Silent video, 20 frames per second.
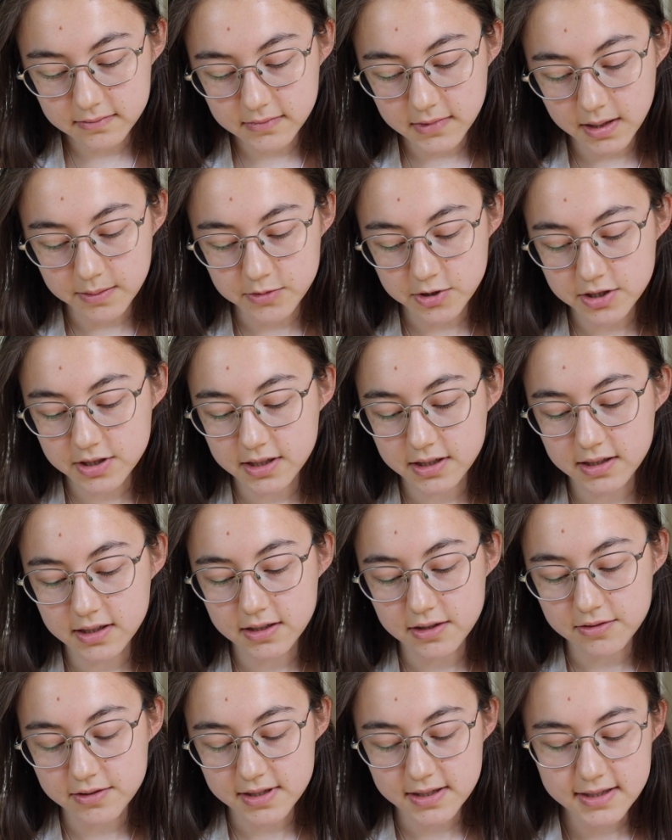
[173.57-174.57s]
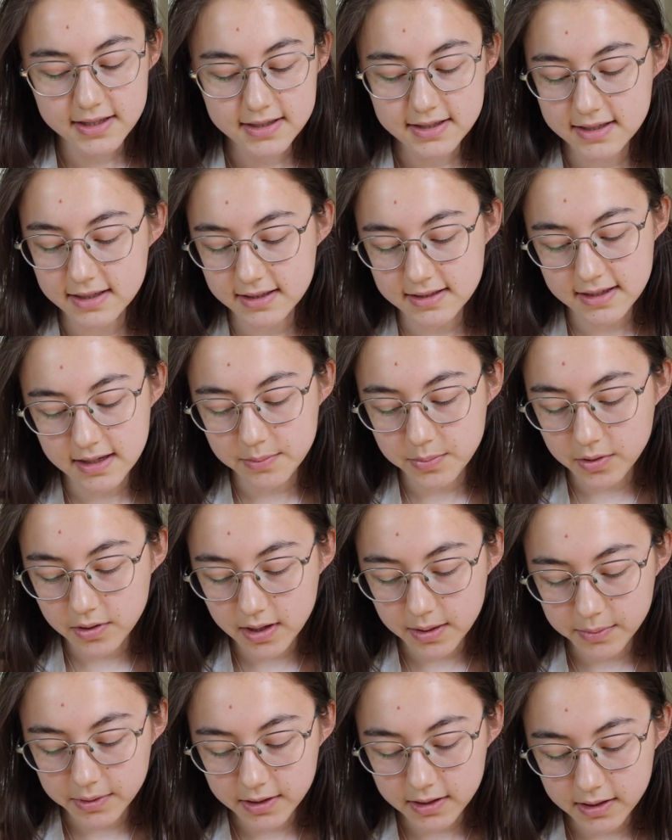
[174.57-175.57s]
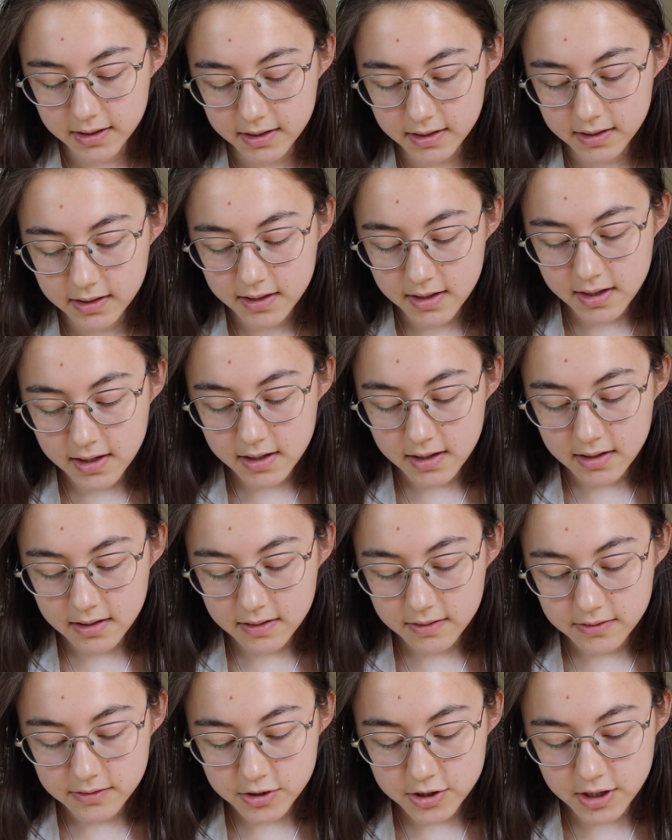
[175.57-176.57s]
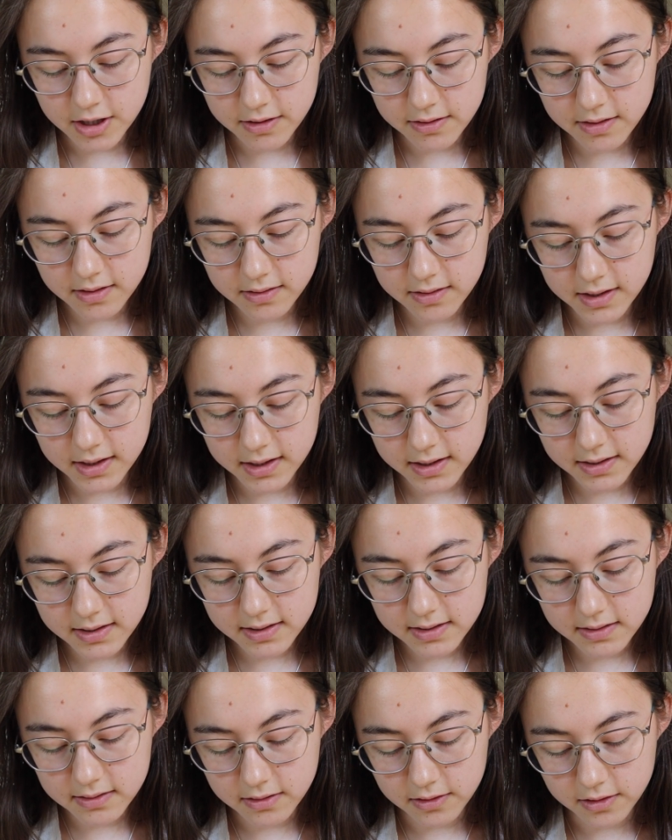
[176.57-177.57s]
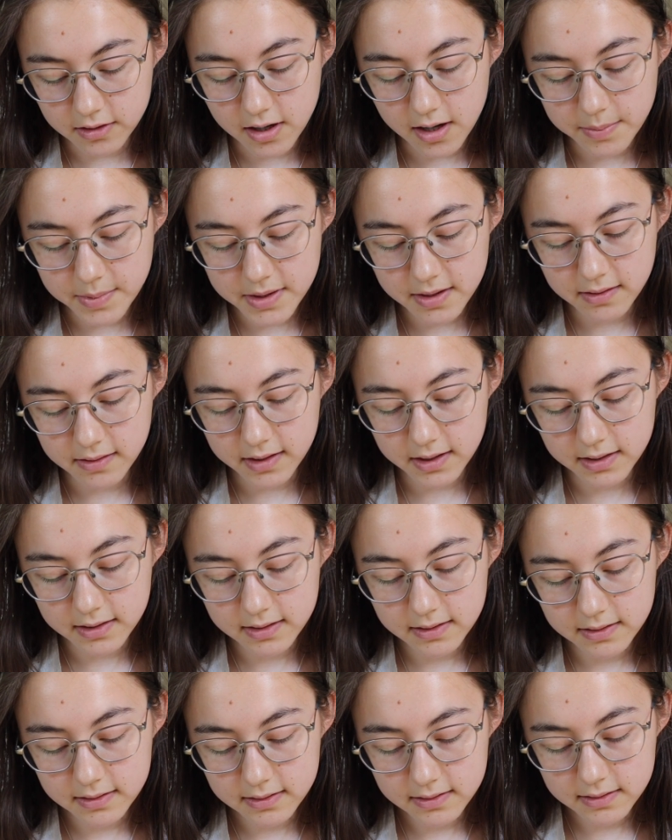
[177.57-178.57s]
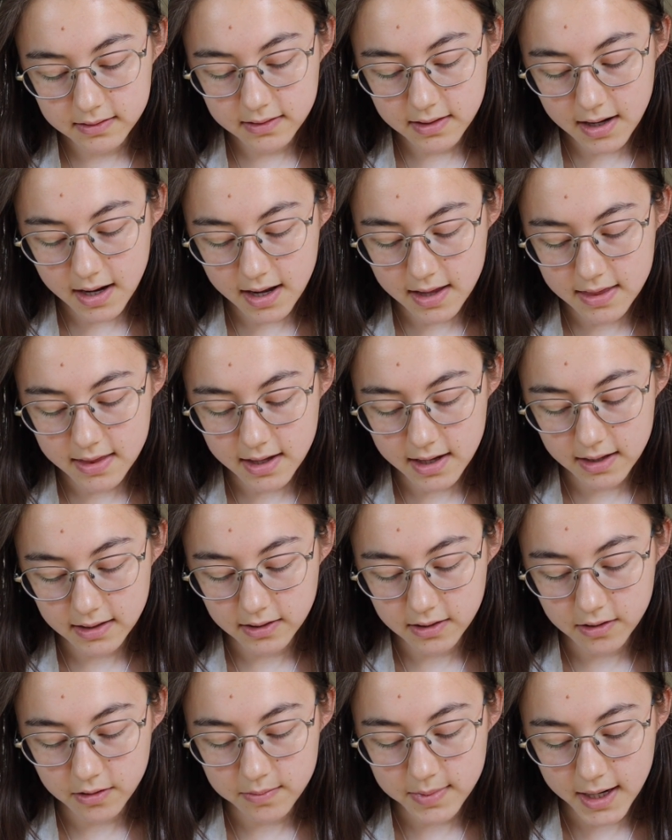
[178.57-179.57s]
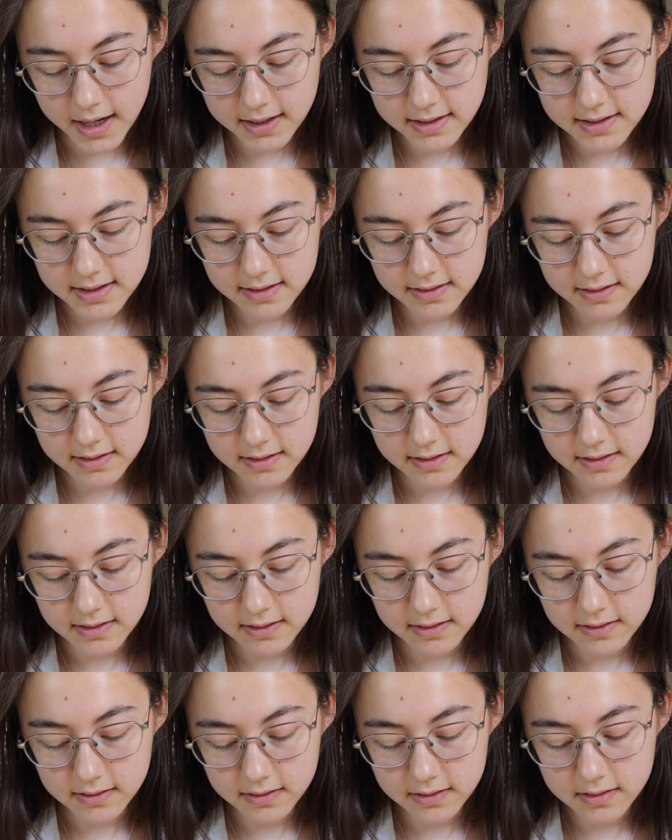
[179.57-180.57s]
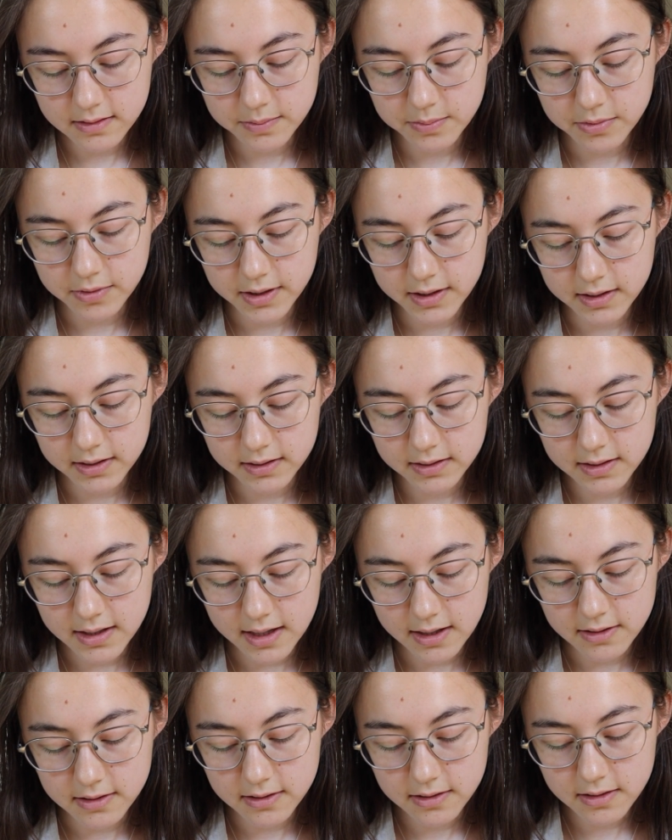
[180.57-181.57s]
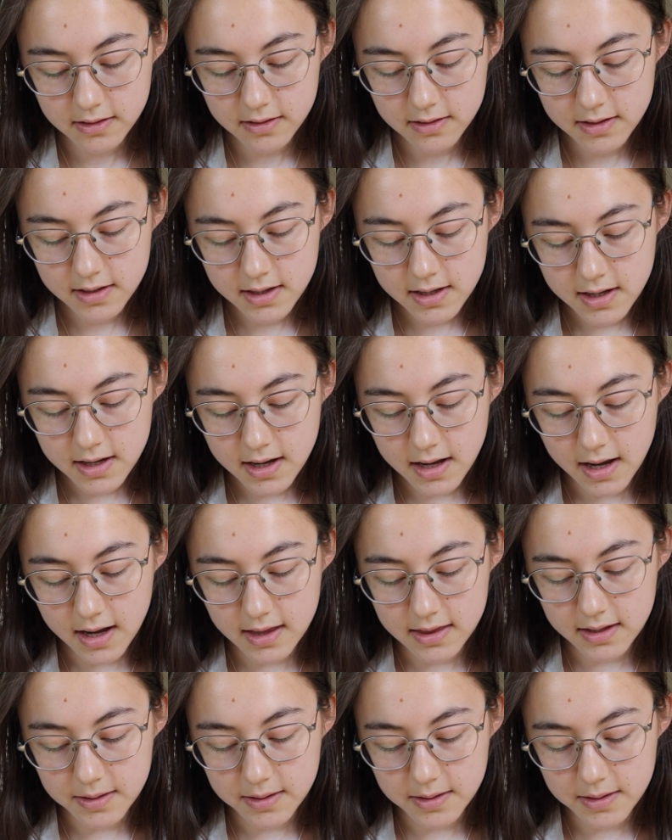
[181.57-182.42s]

I'm just gonna use this as an example. I'm gonna share the link or copy the link and then go back to the Kapwing editor and